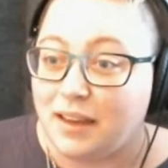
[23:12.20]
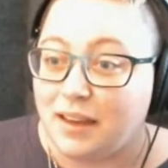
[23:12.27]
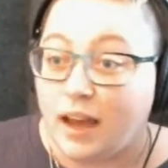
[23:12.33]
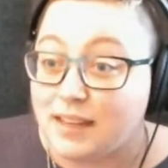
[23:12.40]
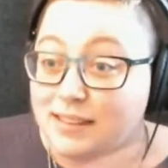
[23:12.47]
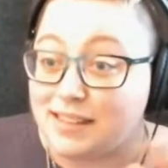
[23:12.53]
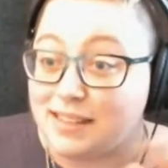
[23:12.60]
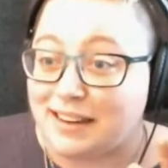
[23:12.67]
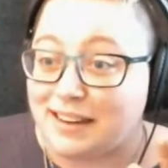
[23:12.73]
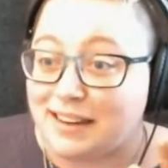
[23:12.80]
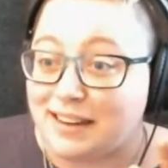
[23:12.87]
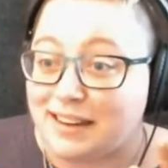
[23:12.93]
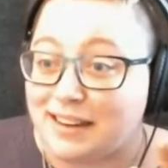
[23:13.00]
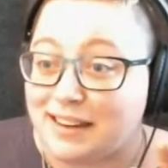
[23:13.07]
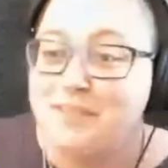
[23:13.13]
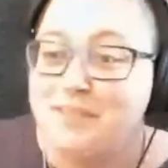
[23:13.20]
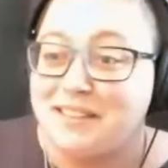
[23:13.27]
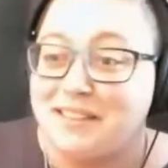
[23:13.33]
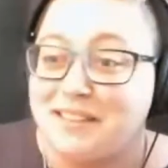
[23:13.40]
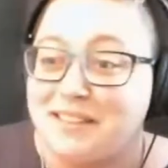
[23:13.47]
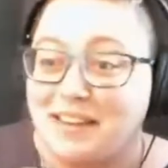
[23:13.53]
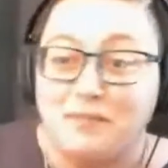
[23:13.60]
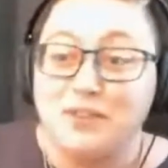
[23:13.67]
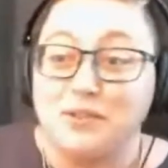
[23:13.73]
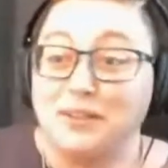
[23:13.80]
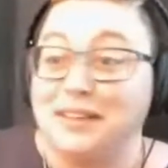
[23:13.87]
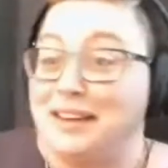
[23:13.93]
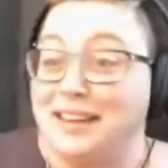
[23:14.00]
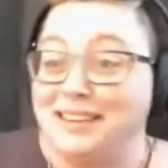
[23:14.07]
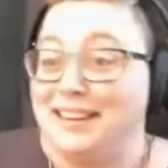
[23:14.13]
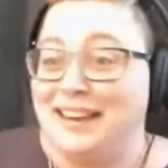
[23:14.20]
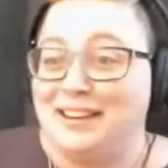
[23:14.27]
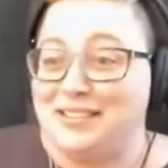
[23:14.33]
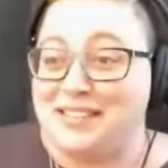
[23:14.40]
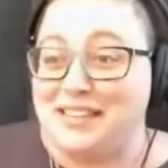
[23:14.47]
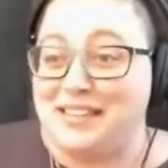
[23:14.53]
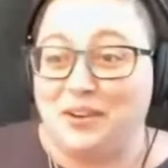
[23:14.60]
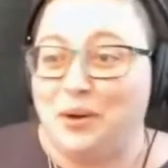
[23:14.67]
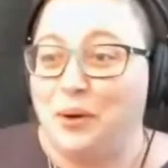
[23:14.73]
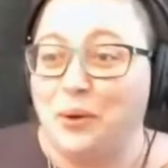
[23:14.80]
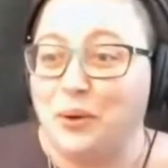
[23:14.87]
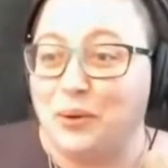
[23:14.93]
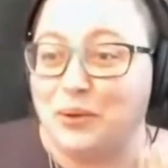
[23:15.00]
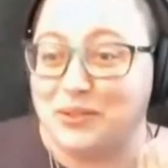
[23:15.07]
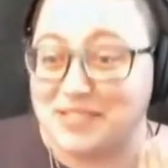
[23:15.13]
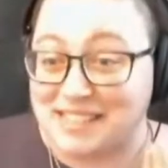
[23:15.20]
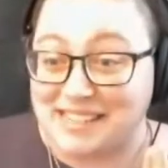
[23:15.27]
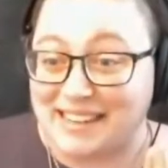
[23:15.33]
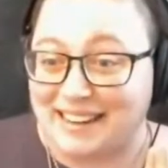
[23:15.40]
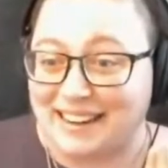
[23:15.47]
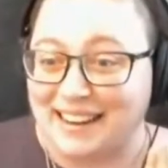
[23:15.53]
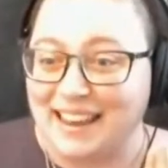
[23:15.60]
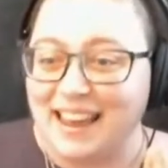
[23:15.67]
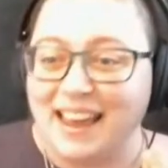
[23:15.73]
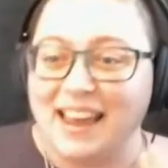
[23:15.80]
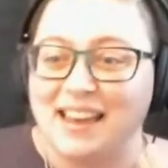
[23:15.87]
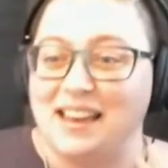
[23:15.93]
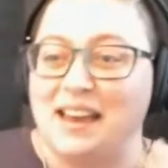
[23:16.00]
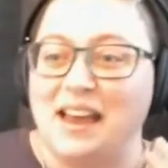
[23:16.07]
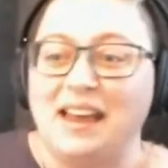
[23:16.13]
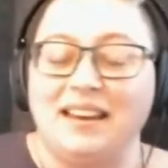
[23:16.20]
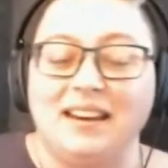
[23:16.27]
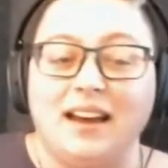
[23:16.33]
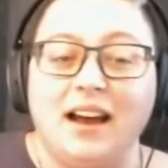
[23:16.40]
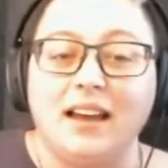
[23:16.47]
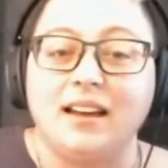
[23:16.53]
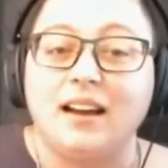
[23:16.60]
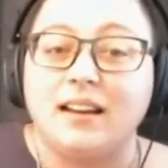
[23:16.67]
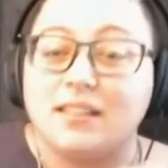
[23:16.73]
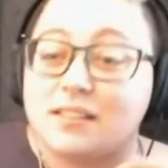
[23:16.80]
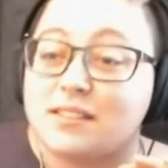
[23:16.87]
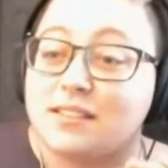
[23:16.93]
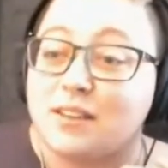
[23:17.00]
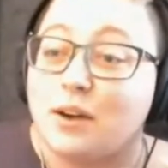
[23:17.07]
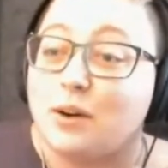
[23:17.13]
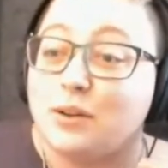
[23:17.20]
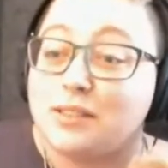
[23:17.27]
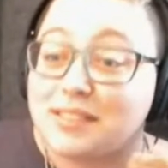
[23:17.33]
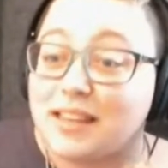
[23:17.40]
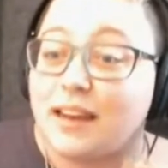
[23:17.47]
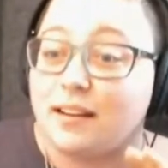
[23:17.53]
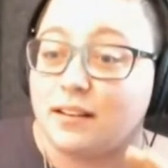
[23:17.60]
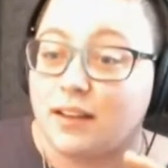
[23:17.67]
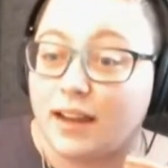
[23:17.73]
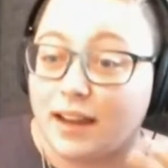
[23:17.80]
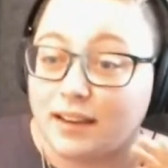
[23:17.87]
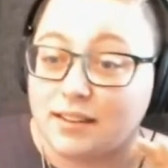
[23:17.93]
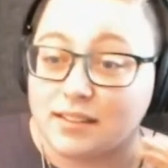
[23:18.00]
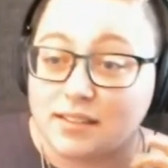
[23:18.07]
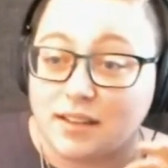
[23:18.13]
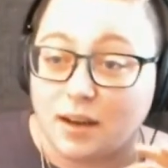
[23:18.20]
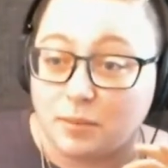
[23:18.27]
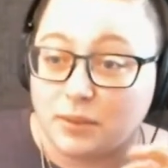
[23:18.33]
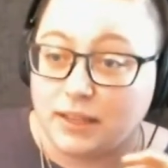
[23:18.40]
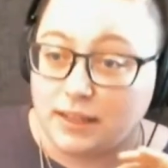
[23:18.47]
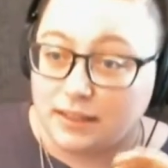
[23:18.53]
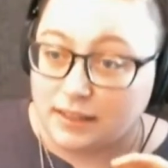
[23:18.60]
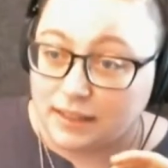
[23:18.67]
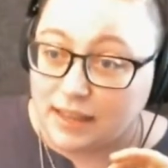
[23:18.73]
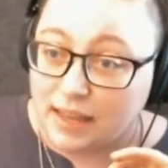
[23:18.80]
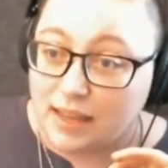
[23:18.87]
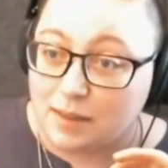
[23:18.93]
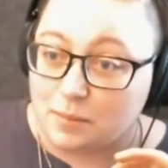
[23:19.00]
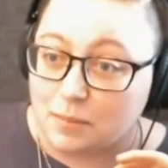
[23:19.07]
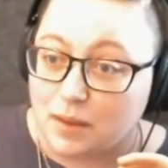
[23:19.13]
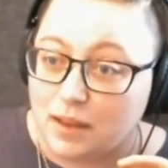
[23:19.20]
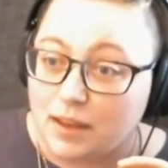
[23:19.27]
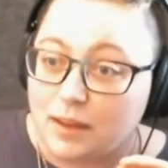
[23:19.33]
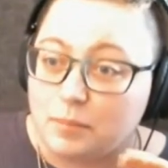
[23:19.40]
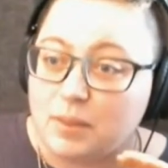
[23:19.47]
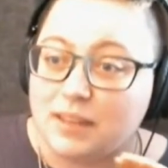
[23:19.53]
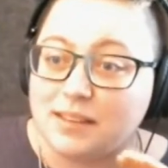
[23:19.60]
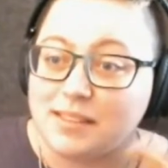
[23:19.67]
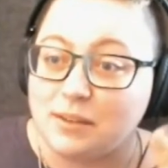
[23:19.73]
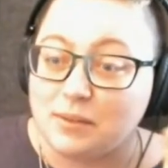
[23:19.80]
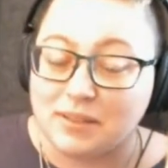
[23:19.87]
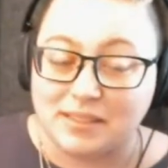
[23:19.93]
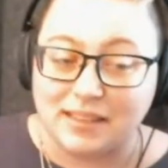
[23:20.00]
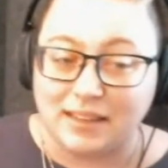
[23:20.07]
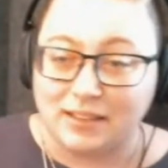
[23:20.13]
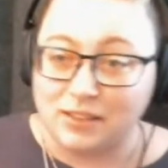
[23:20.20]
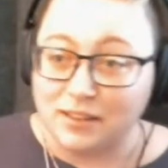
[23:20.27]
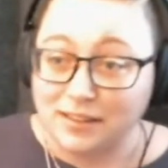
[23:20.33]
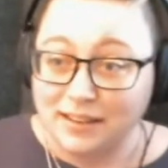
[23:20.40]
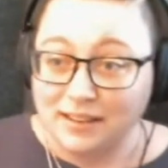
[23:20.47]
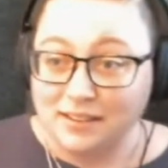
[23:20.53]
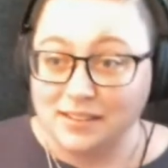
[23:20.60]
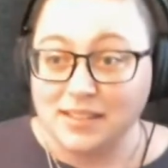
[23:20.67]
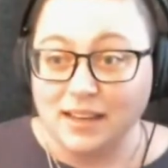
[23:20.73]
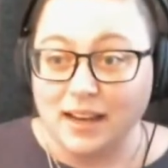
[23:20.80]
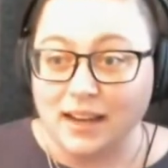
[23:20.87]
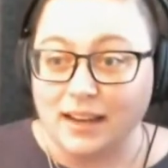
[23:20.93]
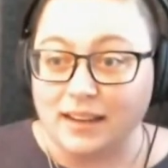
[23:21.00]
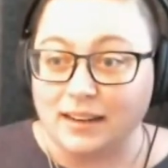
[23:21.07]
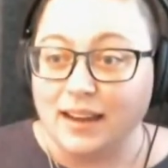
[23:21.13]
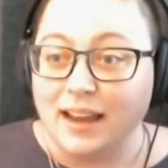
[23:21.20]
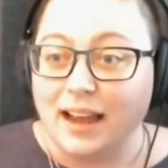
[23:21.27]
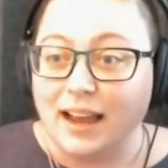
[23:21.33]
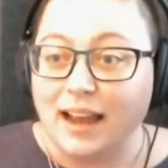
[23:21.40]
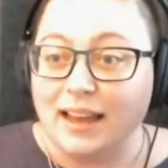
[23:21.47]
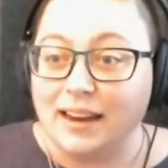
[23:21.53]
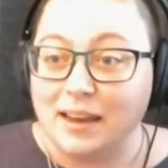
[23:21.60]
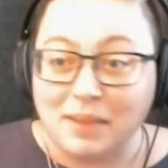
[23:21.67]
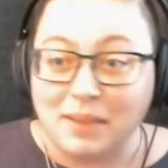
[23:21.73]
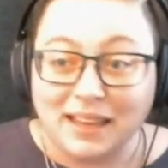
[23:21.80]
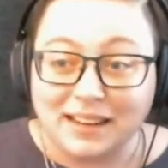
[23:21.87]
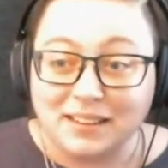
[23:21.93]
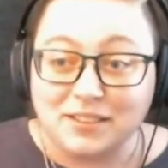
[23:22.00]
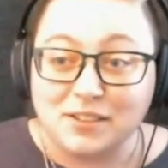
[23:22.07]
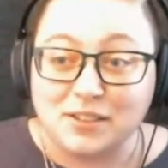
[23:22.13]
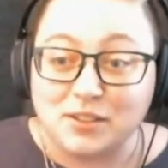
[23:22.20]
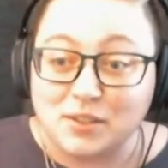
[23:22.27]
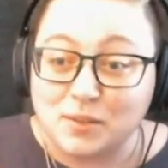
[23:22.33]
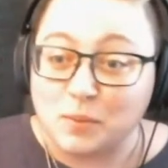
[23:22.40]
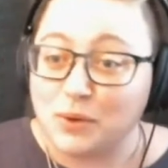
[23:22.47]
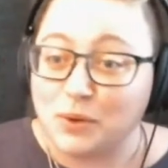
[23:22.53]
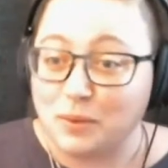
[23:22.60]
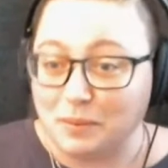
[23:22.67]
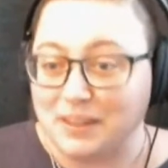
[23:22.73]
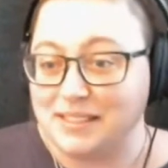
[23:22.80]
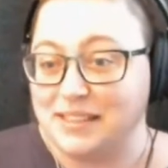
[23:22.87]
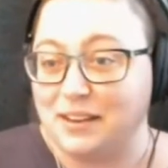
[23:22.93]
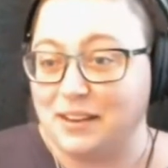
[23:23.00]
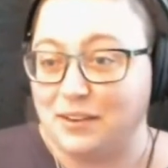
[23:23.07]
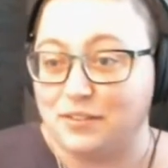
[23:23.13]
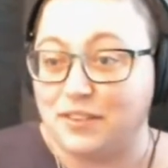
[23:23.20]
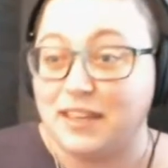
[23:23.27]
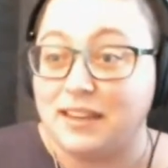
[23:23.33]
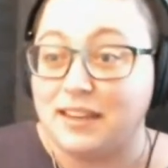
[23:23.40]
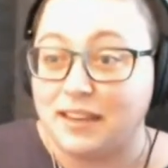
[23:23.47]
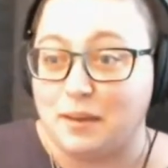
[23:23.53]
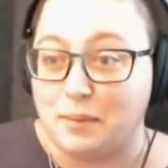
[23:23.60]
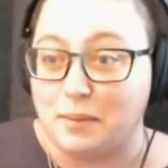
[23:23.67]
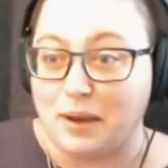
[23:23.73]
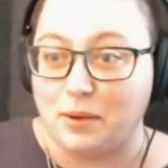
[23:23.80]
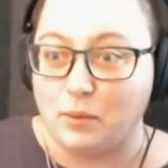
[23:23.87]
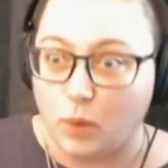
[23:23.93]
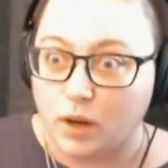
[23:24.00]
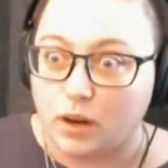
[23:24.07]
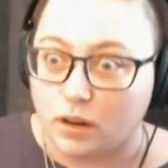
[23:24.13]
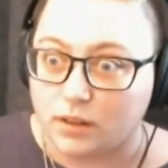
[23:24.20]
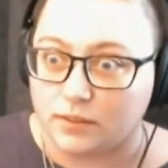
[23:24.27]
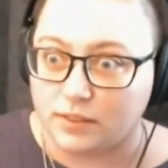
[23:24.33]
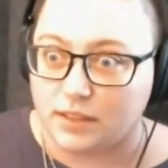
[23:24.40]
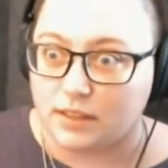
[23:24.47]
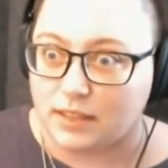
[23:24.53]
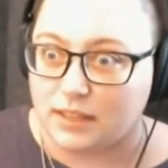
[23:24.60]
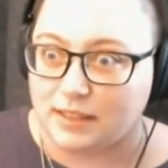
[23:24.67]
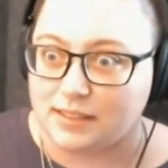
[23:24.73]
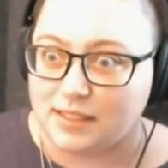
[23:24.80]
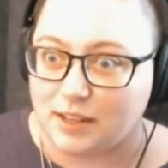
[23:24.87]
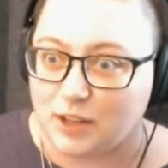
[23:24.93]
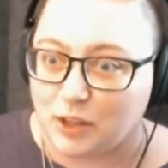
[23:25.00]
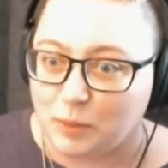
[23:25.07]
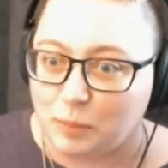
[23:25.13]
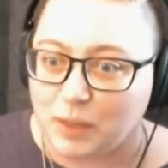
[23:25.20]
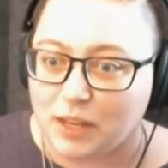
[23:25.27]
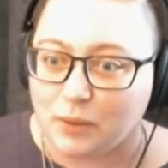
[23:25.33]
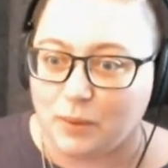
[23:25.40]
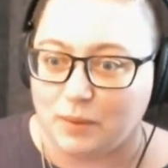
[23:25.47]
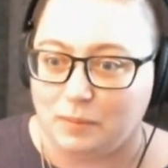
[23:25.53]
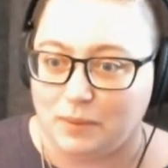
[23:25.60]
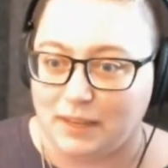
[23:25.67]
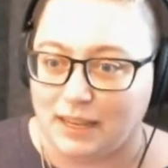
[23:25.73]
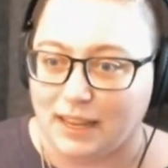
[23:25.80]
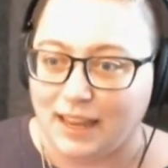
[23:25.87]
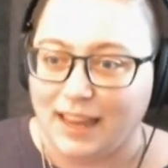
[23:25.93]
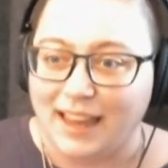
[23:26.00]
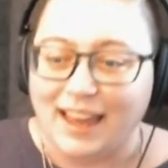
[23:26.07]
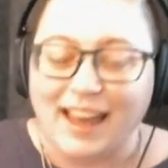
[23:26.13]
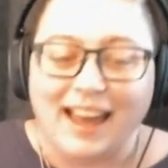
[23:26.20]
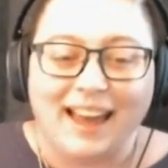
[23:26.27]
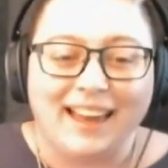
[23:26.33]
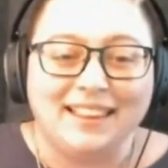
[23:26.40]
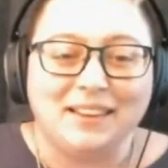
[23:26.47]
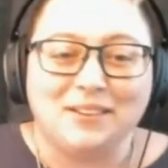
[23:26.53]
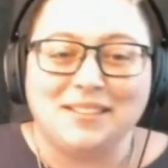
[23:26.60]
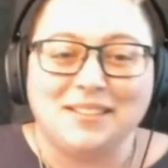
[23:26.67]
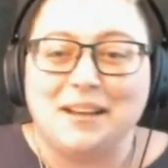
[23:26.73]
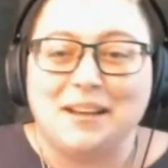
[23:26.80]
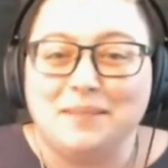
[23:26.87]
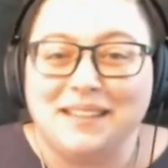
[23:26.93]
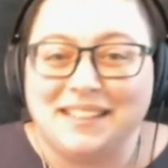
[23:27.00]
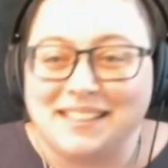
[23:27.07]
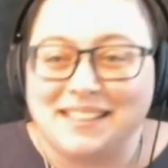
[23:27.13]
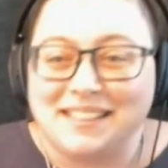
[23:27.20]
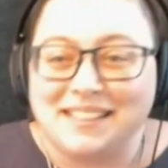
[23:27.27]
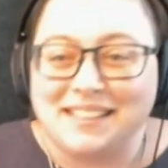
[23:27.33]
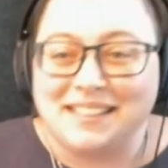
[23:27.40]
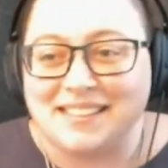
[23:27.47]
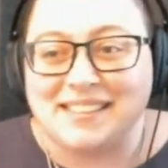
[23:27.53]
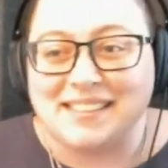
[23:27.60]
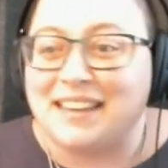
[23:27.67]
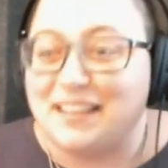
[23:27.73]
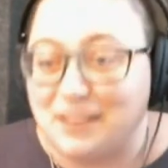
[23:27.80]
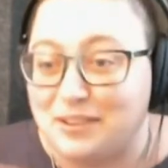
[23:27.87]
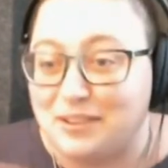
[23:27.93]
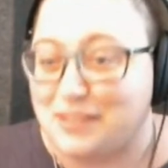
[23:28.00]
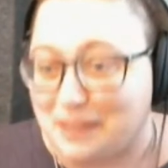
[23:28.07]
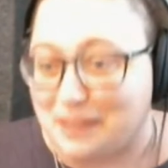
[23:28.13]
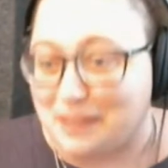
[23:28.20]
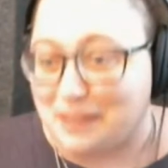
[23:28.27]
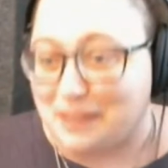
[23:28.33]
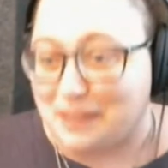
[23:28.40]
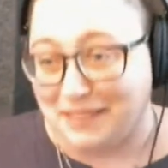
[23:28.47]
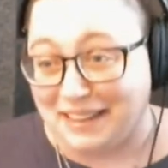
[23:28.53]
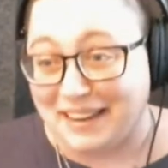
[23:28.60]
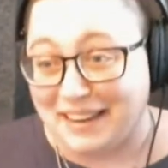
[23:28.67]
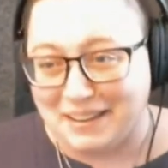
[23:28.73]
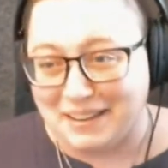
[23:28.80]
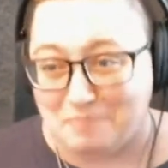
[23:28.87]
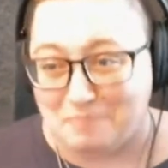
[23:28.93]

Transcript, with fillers: and that's it. It describes like virtually nothing else in the whole scene. And I got so scared I had to stop playing the game because it was like dark outside and I managed to spook myself thinking about what all of the things it could be would be. And there was nobody to sit there and say, "Can you stop like